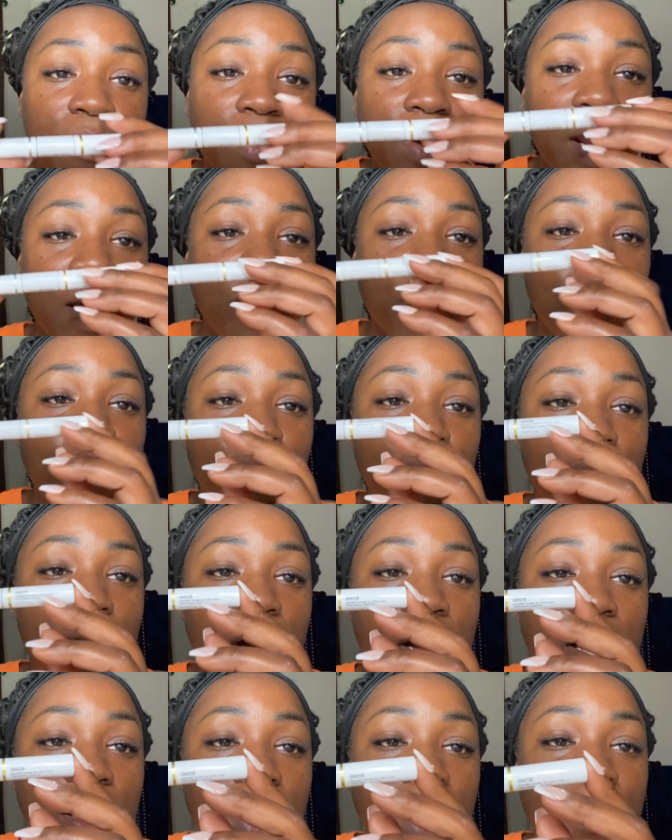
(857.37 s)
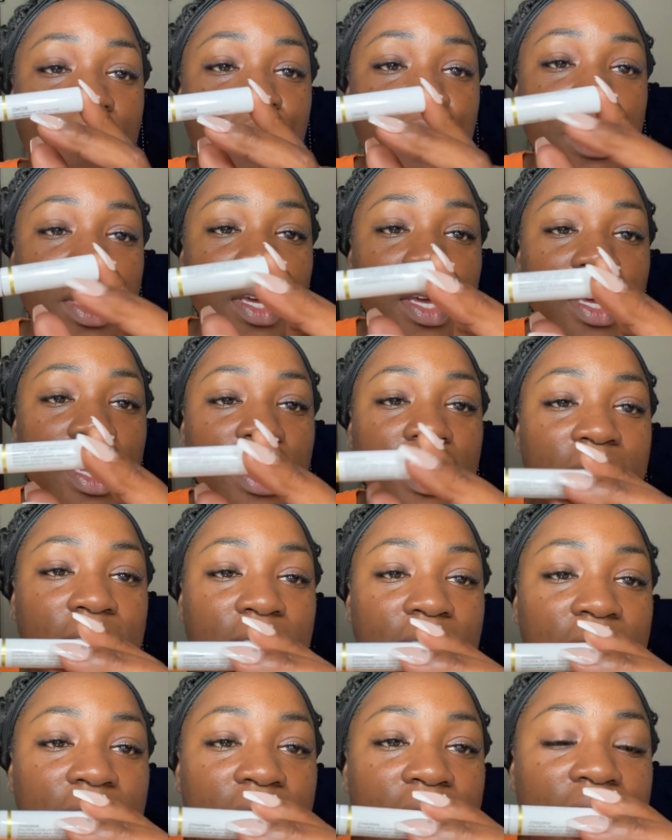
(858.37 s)
but I will
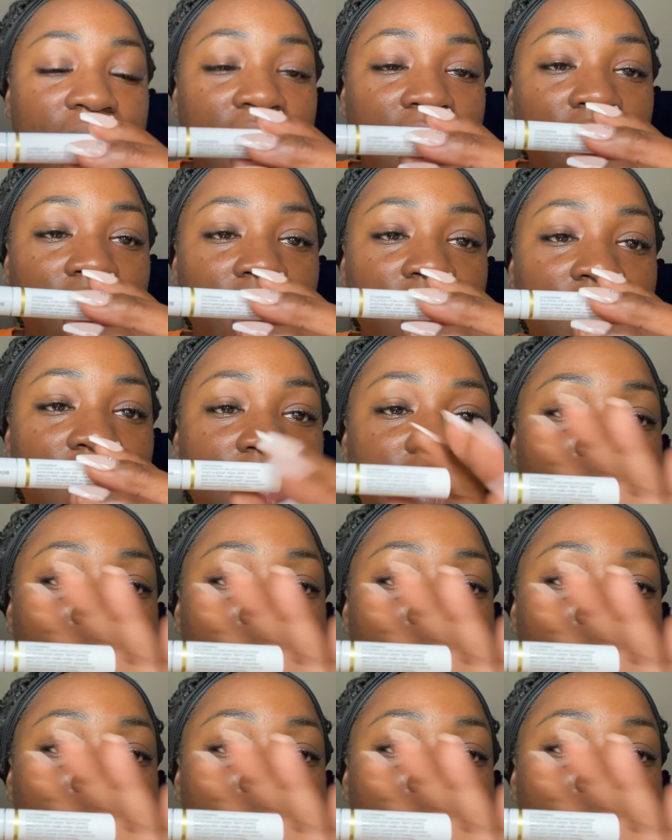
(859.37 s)
link it down at the